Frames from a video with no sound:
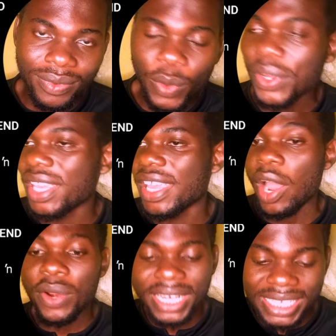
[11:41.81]
Okay,
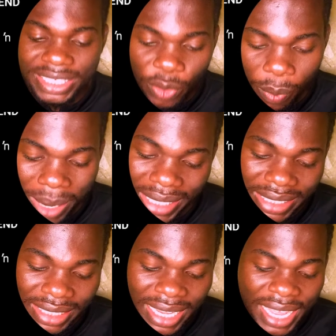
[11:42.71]
our next command.
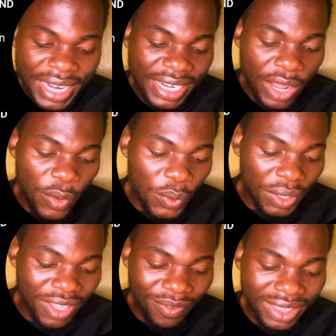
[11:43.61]
Now,
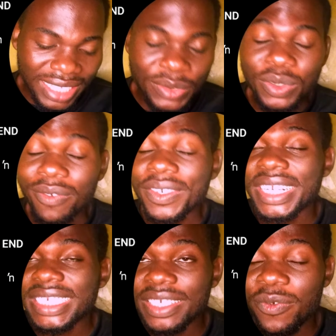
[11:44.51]
given that we have
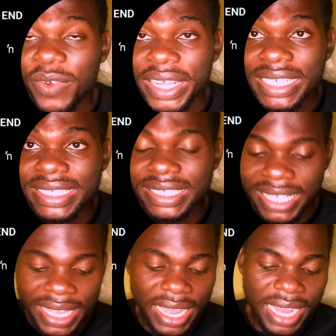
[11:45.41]
created files
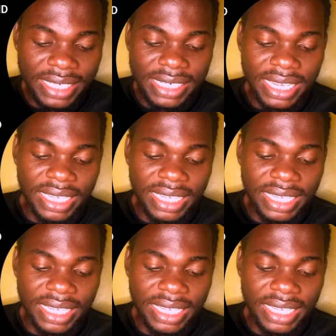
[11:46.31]
and